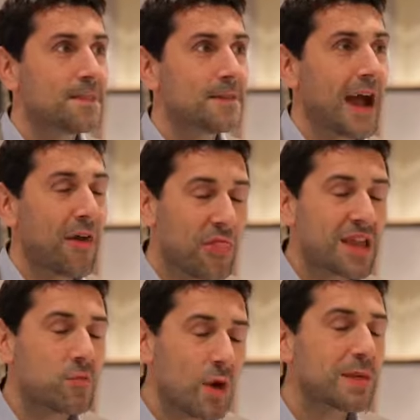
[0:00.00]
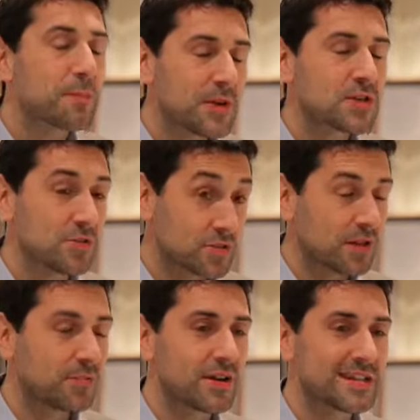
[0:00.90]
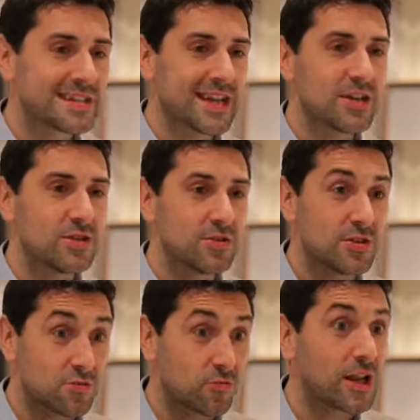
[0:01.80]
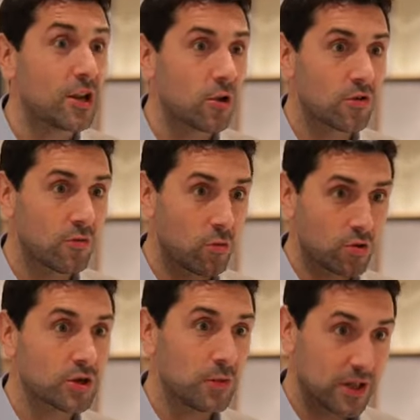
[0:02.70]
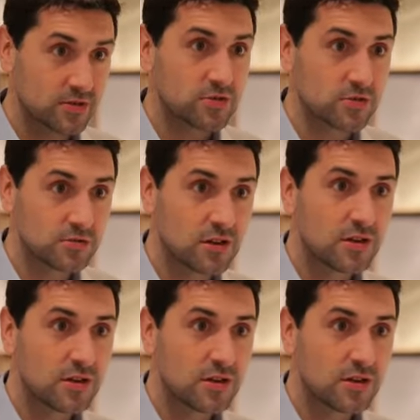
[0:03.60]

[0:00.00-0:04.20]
I think, one impression to summarize is that there's really a lot of work we can do